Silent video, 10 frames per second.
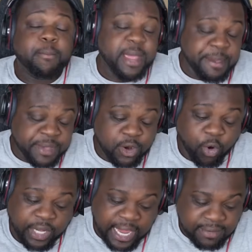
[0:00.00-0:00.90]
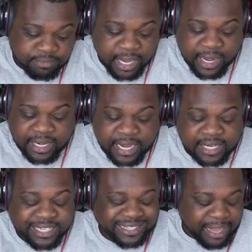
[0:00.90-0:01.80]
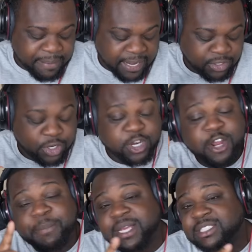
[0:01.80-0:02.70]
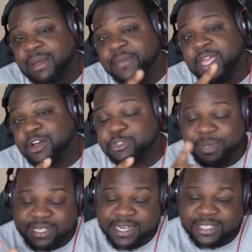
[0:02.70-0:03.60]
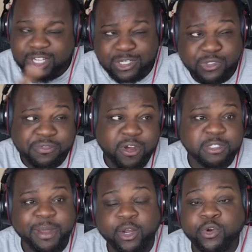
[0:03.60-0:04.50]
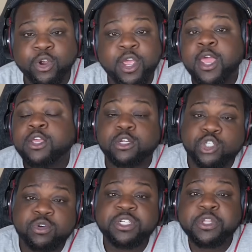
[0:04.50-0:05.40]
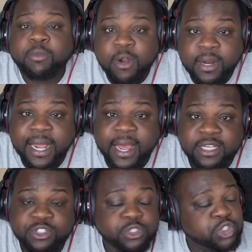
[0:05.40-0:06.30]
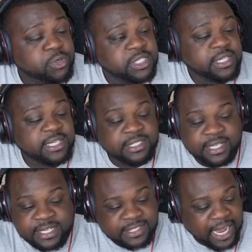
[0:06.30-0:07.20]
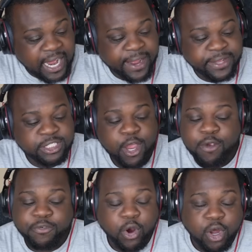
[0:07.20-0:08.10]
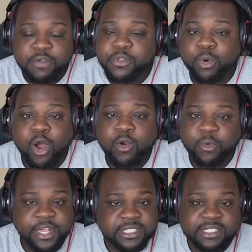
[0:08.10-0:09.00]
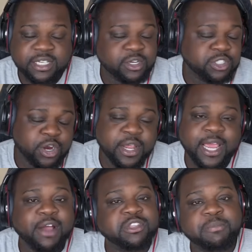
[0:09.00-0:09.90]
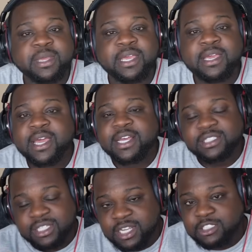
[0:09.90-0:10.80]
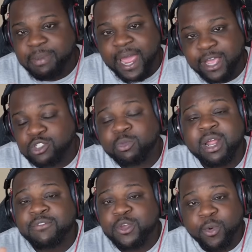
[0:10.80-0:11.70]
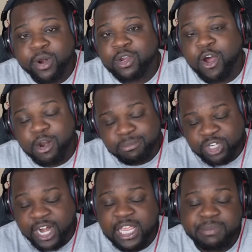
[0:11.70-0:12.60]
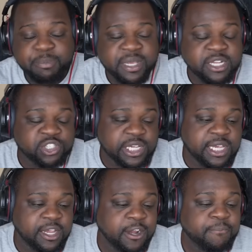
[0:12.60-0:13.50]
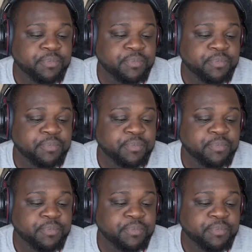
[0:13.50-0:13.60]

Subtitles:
maybe, okay, I take that back. There could be something else, but then this also falls back on her. You're choosing the wrong guys. You're choosing these guys for all of the wrong reasons, and they're turning out to be sleazebags or whatever you want to call them. I'm trying to keep it PG here,